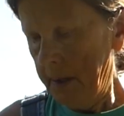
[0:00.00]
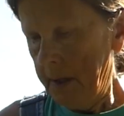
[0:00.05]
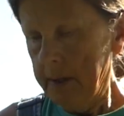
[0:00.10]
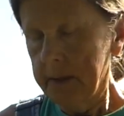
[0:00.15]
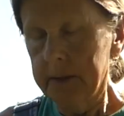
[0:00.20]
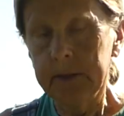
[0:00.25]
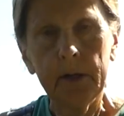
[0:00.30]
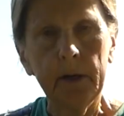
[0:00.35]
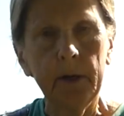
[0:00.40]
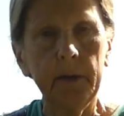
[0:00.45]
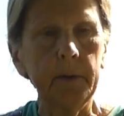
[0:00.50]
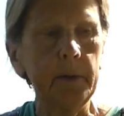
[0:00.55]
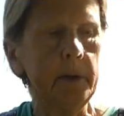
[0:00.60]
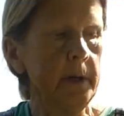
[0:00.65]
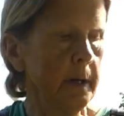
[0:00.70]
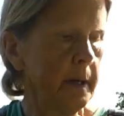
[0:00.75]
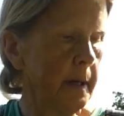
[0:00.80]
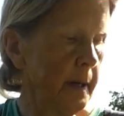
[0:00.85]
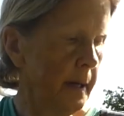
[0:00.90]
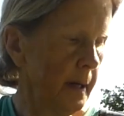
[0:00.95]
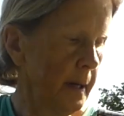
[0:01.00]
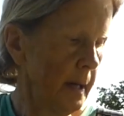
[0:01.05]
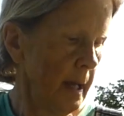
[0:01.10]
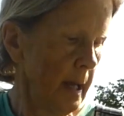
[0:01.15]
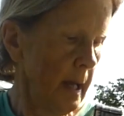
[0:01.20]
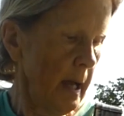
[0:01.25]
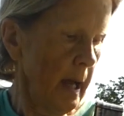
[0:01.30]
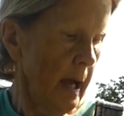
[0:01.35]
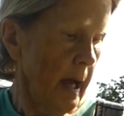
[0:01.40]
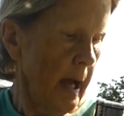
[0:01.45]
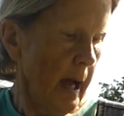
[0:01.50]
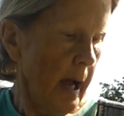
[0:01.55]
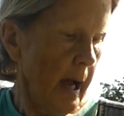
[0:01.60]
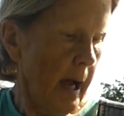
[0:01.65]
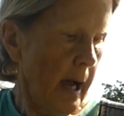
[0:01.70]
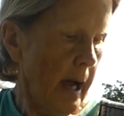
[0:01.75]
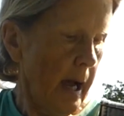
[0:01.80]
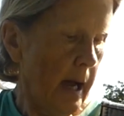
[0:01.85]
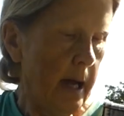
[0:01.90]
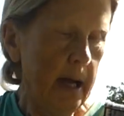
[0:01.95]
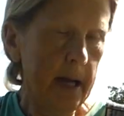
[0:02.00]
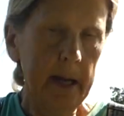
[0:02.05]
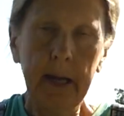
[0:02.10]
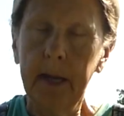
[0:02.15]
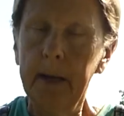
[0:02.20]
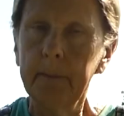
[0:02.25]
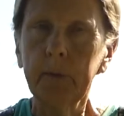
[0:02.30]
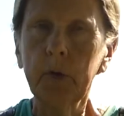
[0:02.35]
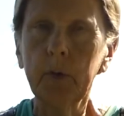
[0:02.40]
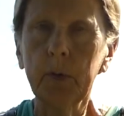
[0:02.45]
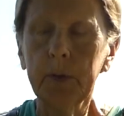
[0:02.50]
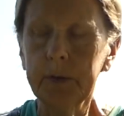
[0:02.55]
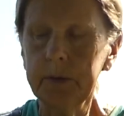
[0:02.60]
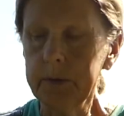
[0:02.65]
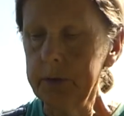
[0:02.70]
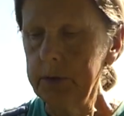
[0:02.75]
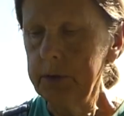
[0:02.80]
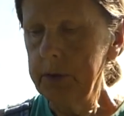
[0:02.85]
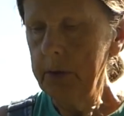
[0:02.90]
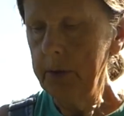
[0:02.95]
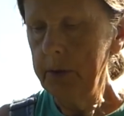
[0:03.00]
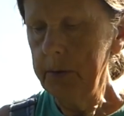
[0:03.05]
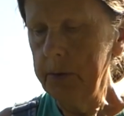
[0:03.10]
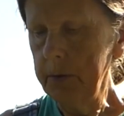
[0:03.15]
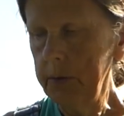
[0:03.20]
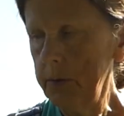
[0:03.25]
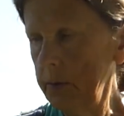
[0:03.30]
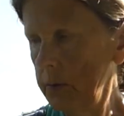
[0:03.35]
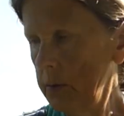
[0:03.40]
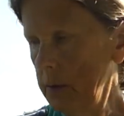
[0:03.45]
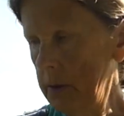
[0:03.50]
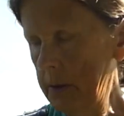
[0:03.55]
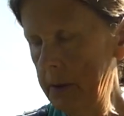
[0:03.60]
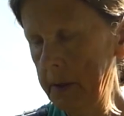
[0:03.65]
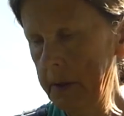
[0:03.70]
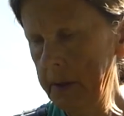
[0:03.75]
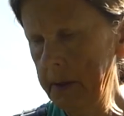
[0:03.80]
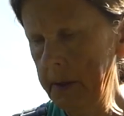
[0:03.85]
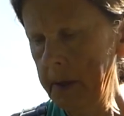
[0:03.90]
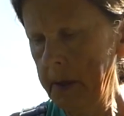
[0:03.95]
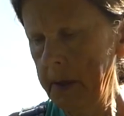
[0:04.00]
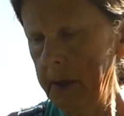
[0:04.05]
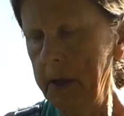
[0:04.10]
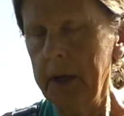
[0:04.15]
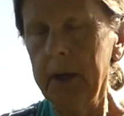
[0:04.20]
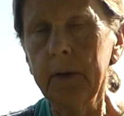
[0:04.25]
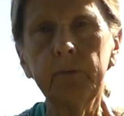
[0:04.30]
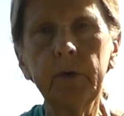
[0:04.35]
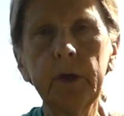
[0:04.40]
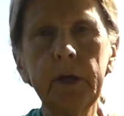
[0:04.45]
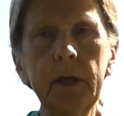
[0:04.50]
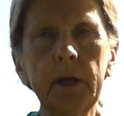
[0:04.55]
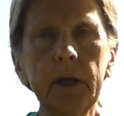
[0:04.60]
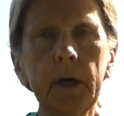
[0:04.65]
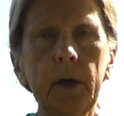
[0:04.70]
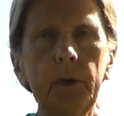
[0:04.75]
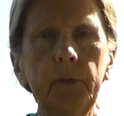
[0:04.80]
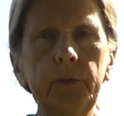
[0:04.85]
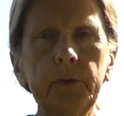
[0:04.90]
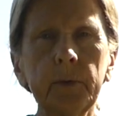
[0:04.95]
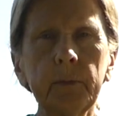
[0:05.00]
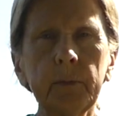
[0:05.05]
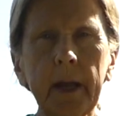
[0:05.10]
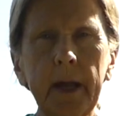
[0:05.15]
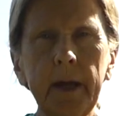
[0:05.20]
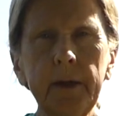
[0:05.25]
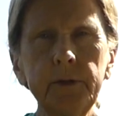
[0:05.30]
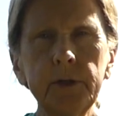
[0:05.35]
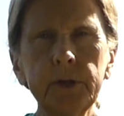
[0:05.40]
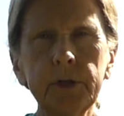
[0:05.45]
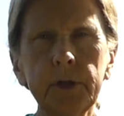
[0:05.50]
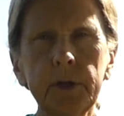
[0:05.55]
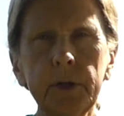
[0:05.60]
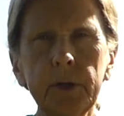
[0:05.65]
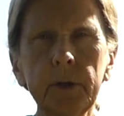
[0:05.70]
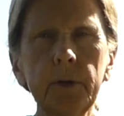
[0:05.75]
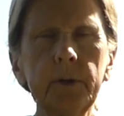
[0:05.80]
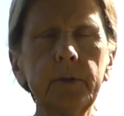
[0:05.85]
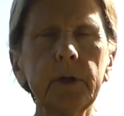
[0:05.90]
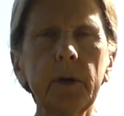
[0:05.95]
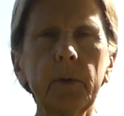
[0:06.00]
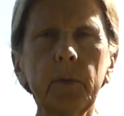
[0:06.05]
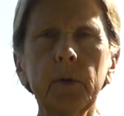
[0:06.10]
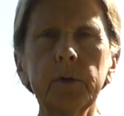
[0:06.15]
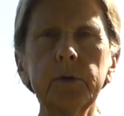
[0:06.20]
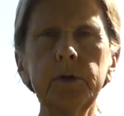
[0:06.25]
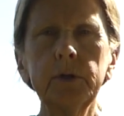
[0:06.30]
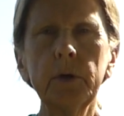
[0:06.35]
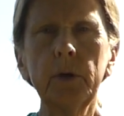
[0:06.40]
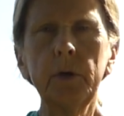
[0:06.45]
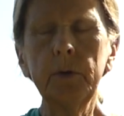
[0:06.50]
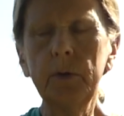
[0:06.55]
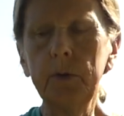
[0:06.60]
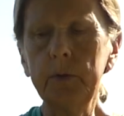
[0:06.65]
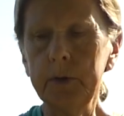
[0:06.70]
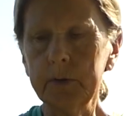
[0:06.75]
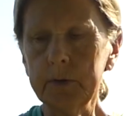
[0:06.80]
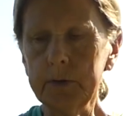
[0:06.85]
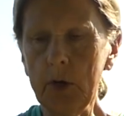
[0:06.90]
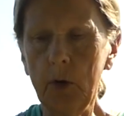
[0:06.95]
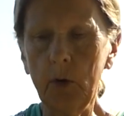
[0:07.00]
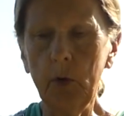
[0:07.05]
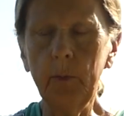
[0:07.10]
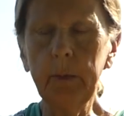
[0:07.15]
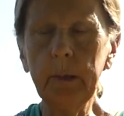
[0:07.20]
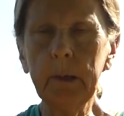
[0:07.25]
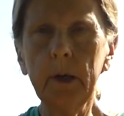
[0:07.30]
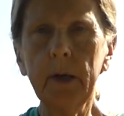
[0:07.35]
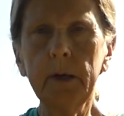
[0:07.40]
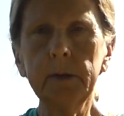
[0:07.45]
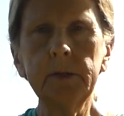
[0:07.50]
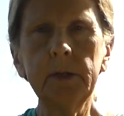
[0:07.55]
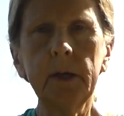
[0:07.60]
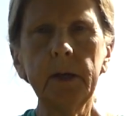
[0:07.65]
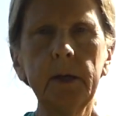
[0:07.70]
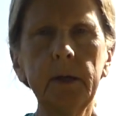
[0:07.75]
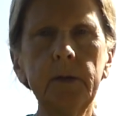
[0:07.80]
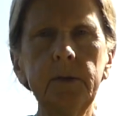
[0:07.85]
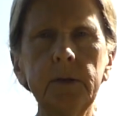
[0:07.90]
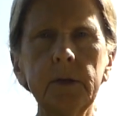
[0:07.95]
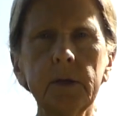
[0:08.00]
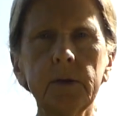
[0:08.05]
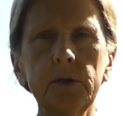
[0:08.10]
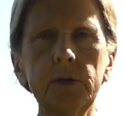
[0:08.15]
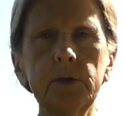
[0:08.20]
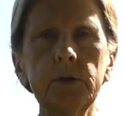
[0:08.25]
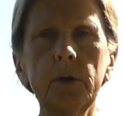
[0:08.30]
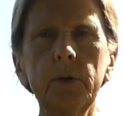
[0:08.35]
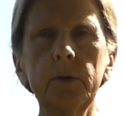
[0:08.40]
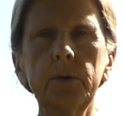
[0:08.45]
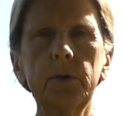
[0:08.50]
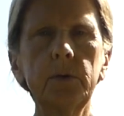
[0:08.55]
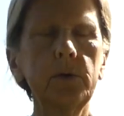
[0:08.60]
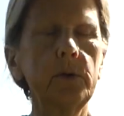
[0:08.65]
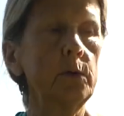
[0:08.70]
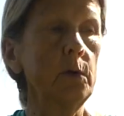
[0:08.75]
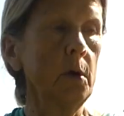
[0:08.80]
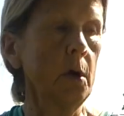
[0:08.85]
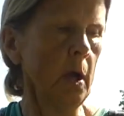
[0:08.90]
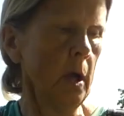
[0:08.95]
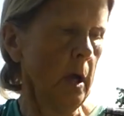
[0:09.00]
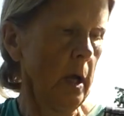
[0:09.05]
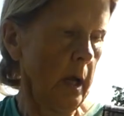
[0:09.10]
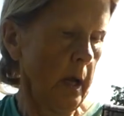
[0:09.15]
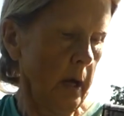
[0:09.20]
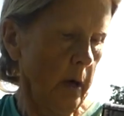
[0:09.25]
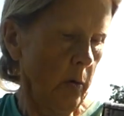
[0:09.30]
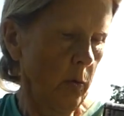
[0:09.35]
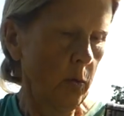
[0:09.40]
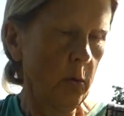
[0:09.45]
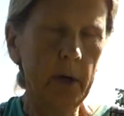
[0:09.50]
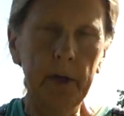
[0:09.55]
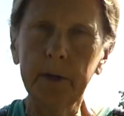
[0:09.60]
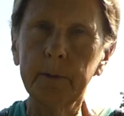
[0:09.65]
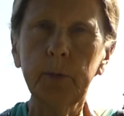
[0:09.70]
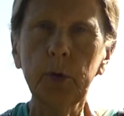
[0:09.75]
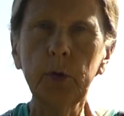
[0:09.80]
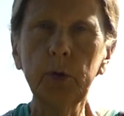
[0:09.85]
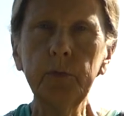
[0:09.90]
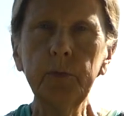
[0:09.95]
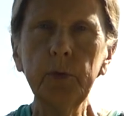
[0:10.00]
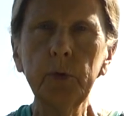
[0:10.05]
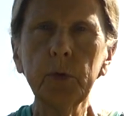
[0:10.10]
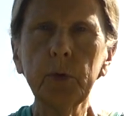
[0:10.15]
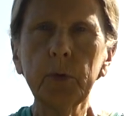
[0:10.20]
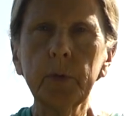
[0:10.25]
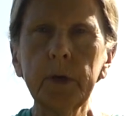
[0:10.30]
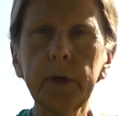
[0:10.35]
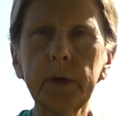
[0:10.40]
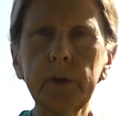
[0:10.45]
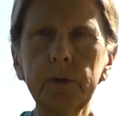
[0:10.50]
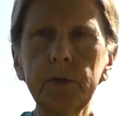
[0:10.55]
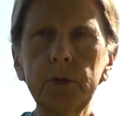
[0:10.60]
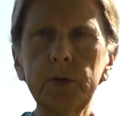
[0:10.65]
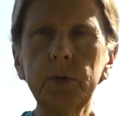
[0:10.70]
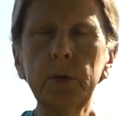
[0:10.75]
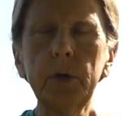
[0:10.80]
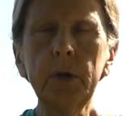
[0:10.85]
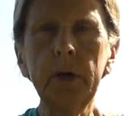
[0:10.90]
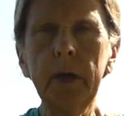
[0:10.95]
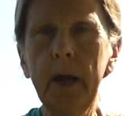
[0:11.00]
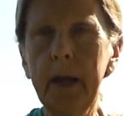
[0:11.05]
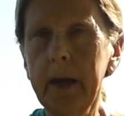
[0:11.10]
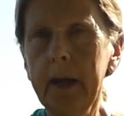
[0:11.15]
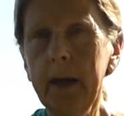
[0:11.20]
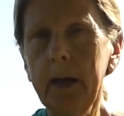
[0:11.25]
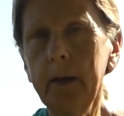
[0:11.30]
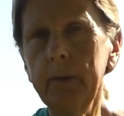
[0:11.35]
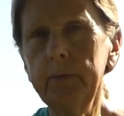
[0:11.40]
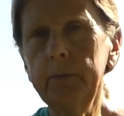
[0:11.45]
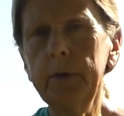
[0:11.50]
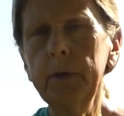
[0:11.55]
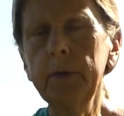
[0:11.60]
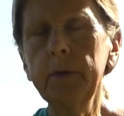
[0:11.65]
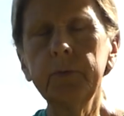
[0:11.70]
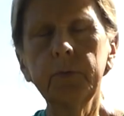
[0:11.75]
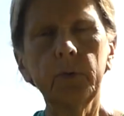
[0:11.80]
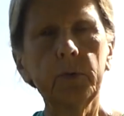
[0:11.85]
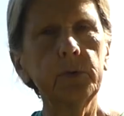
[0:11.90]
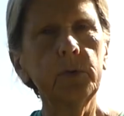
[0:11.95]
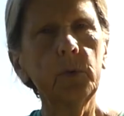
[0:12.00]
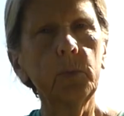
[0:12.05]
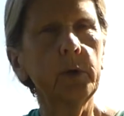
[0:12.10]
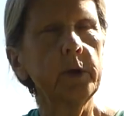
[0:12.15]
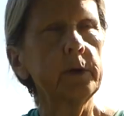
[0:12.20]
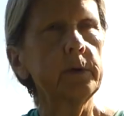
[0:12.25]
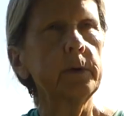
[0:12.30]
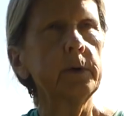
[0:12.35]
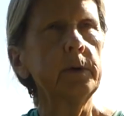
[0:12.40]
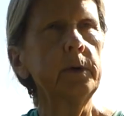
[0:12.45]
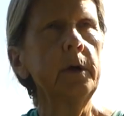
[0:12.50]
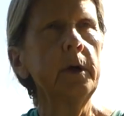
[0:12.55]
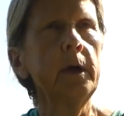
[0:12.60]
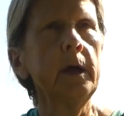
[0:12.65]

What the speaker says: So I am going to show you video from last year that will show you this whole process and show you what beautiful greens you can have for the winter,